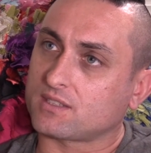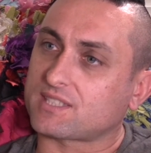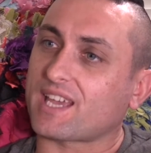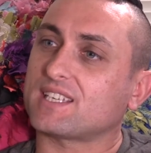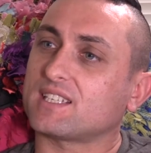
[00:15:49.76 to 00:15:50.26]

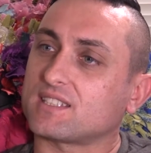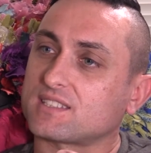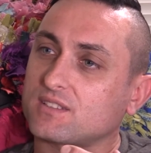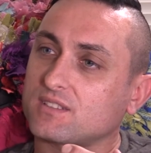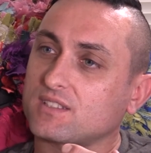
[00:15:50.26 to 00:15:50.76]
taking
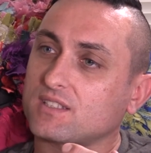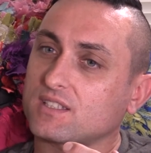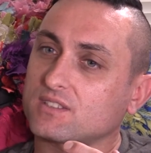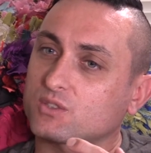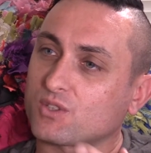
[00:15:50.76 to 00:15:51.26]
us
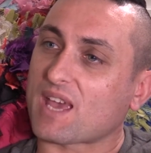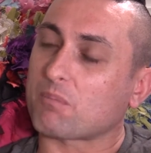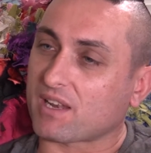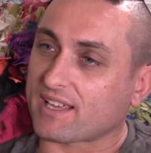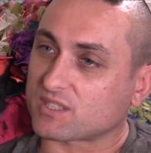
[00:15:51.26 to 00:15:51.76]
to
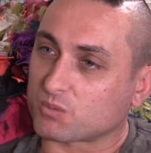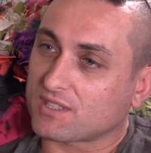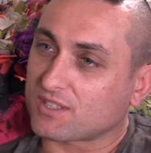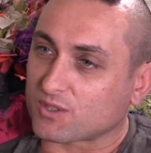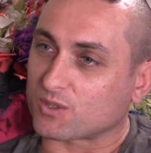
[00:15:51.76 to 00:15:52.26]
that place
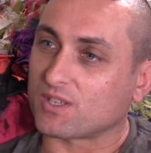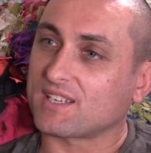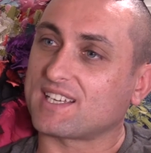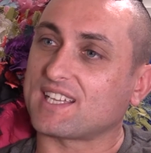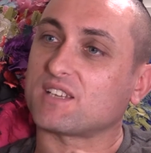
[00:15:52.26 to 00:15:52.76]
with you,
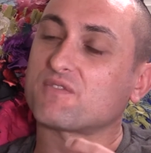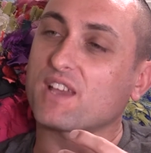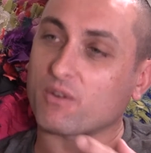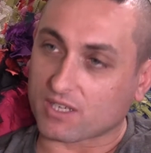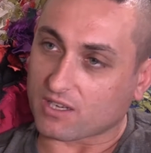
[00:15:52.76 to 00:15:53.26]
getting
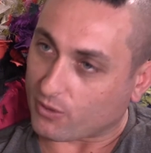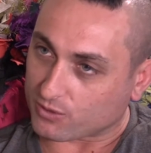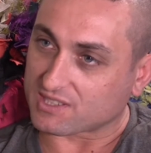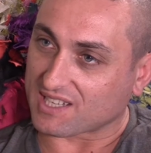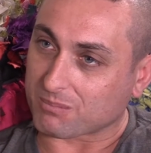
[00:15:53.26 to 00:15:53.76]
very
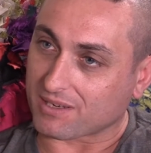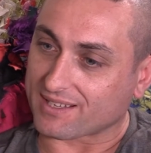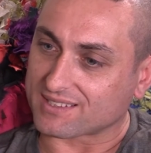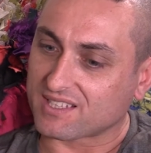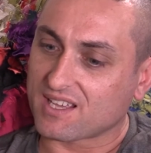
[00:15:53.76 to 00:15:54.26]
close to that
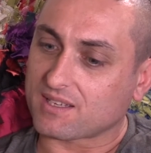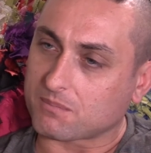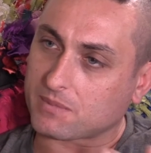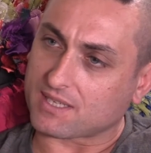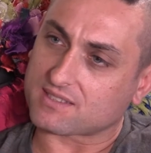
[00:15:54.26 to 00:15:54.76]
place,
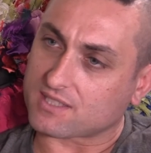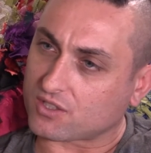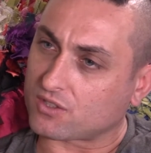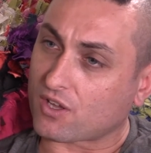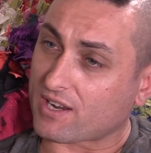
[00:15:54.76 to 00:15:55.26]
means that
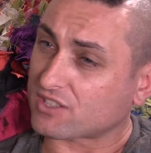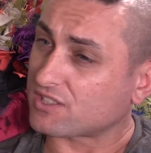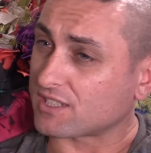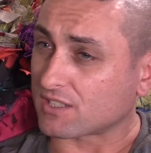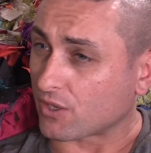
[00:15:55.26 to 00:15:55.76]
you're not
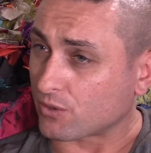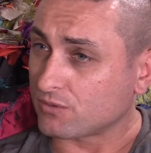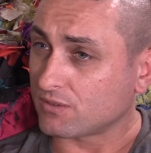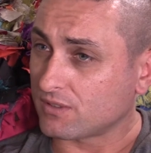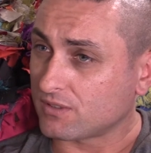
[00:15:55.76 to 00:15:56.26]
actually alone.